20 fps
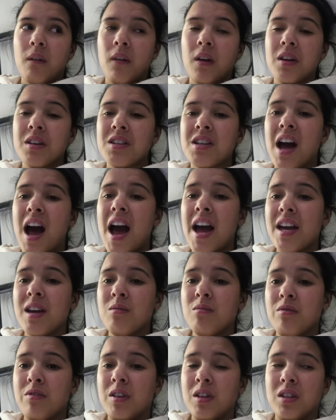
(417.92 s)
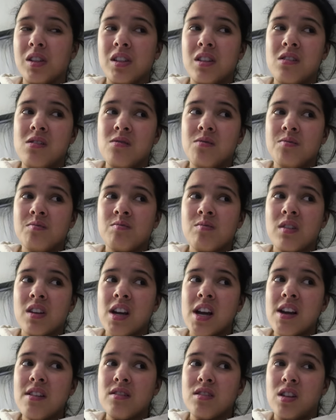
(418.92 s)
Because I am feeling...
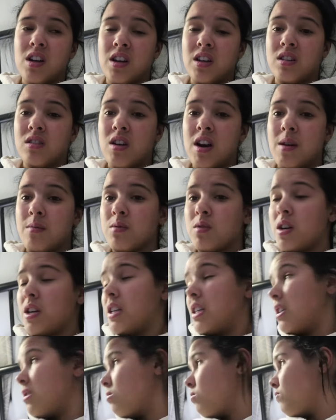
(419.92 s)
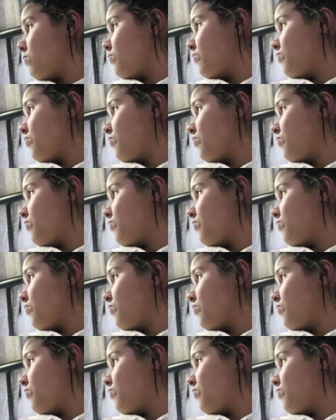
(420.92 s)
I have a lot of cramps right now.